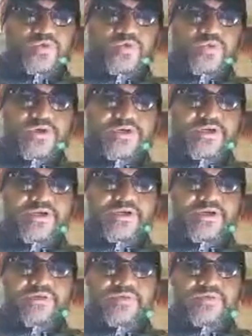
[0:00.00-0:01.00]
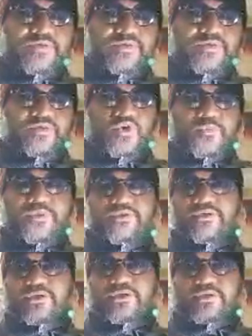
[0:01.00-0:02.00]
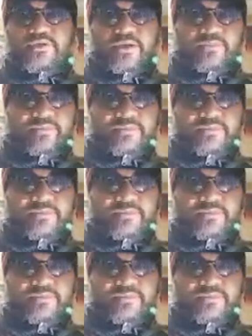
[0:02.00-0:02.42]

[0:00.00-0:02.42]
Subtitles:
were treated with open contempt.